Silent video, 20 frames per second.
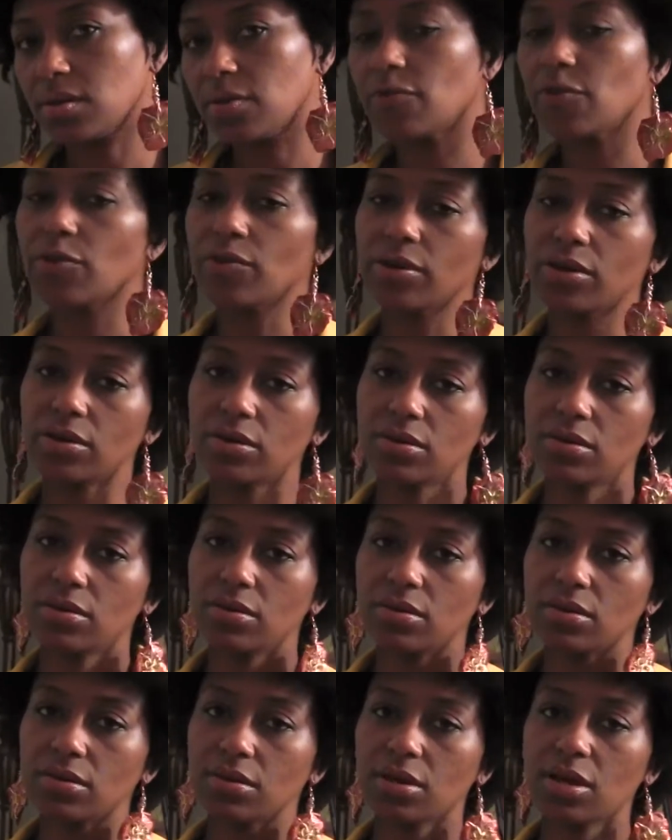For real?
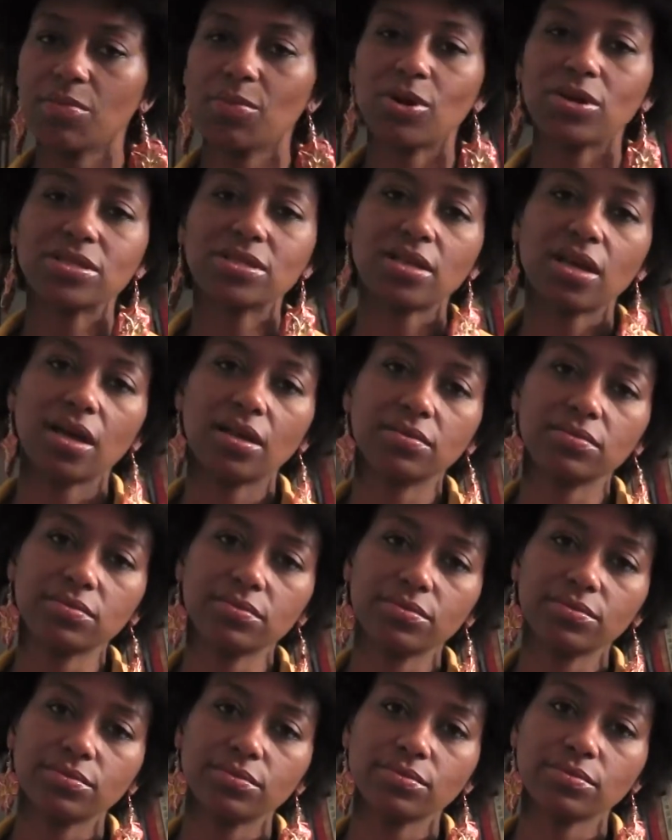Come on, son.
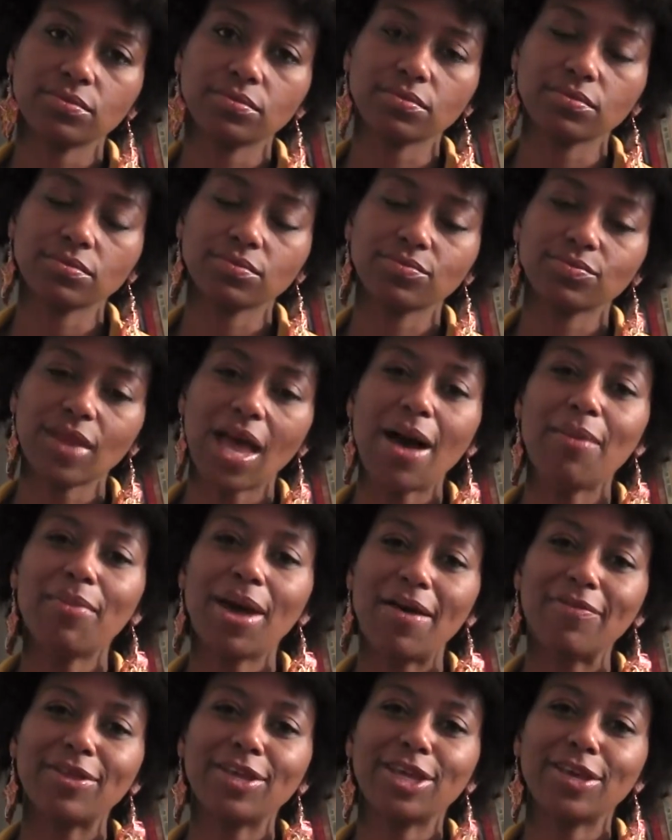I'm going
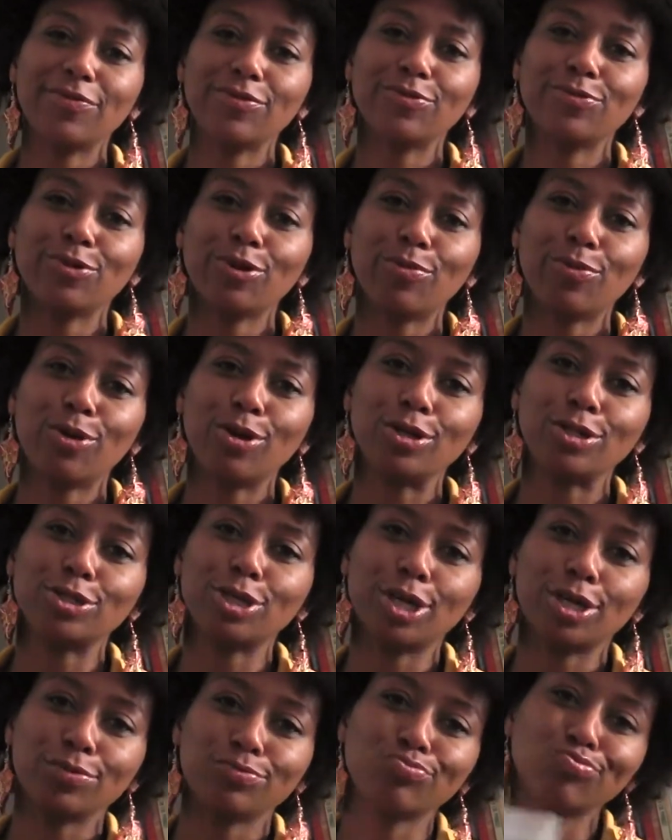to have to give you, come on,
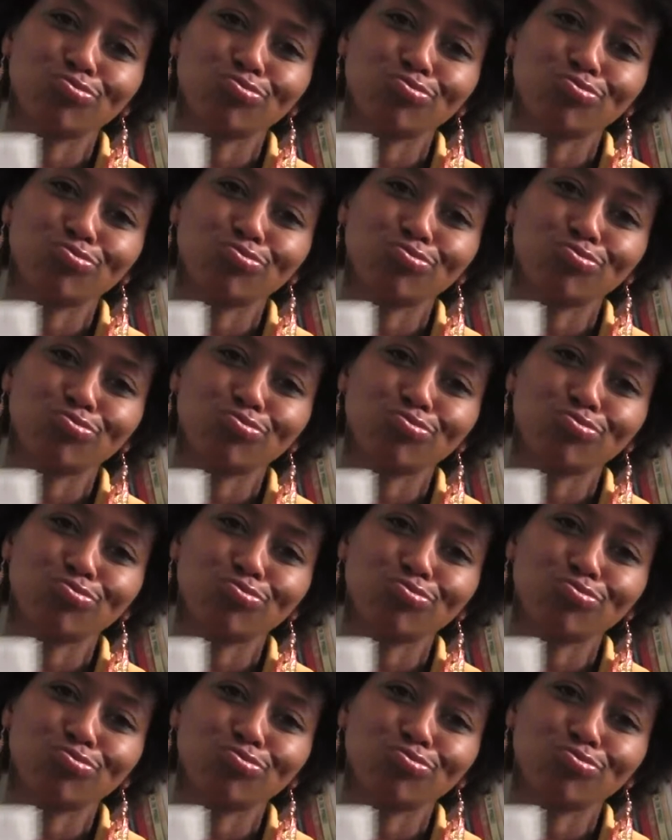son.